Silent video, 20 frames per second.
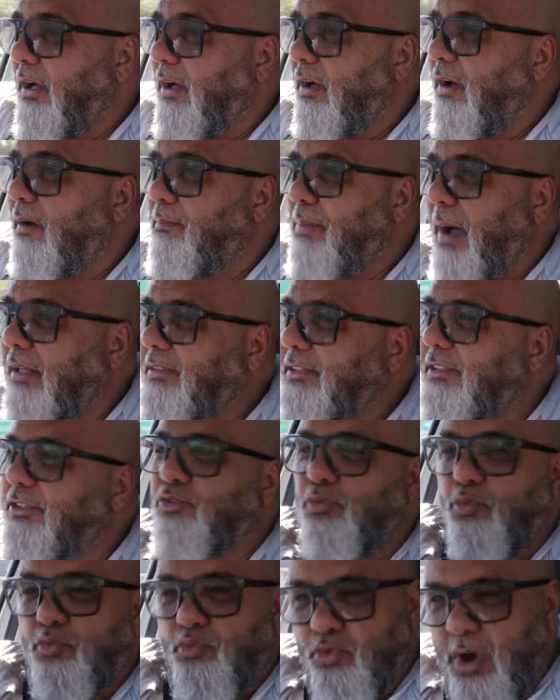about
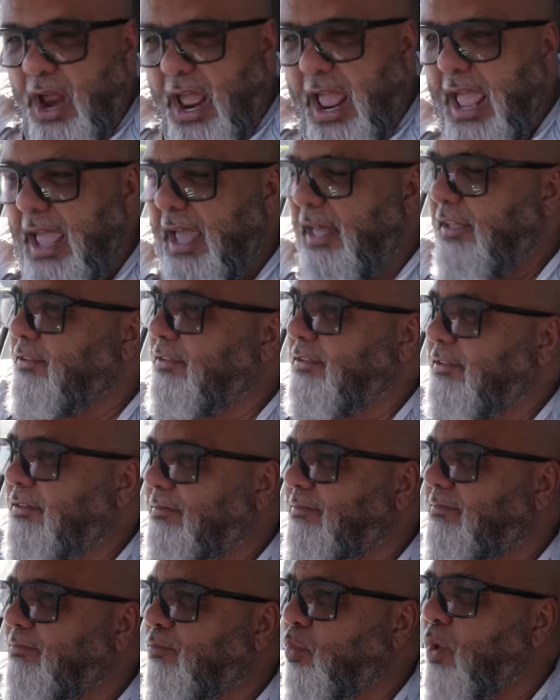as rare
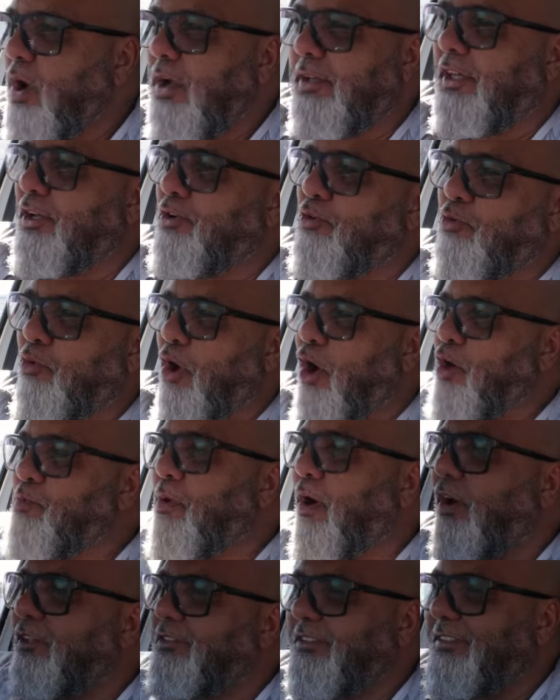as working
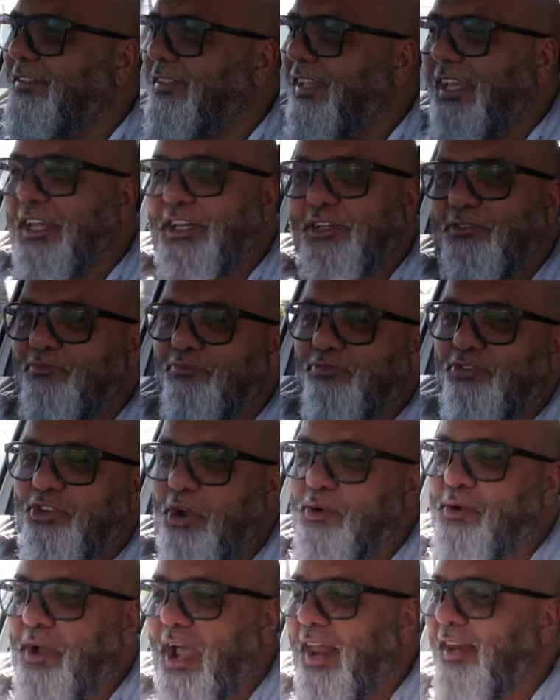robots in
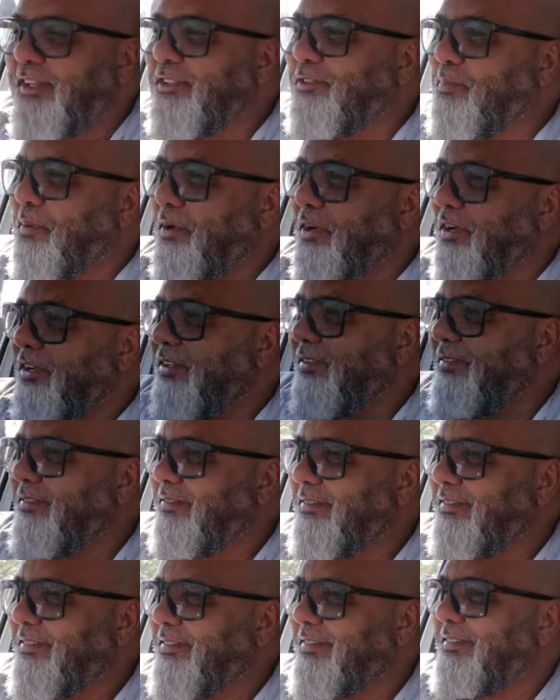Johannesburg.
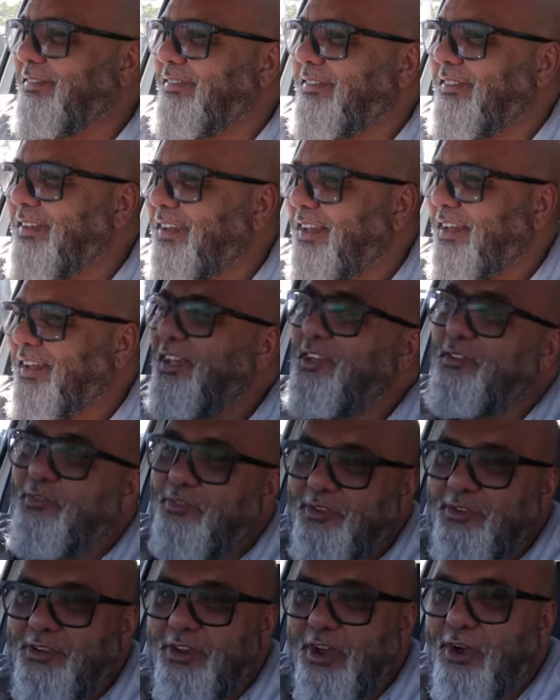
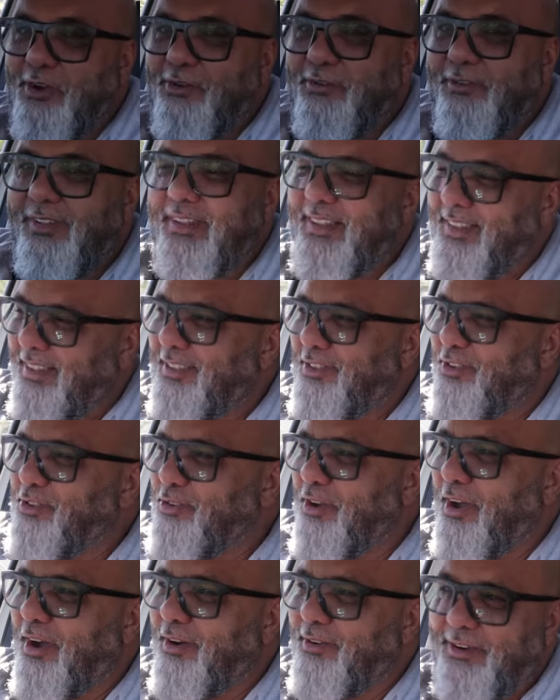If you know, you
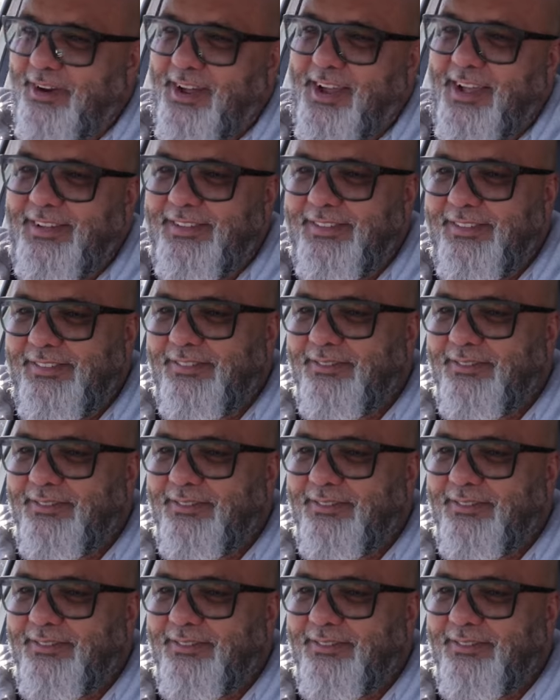know, right?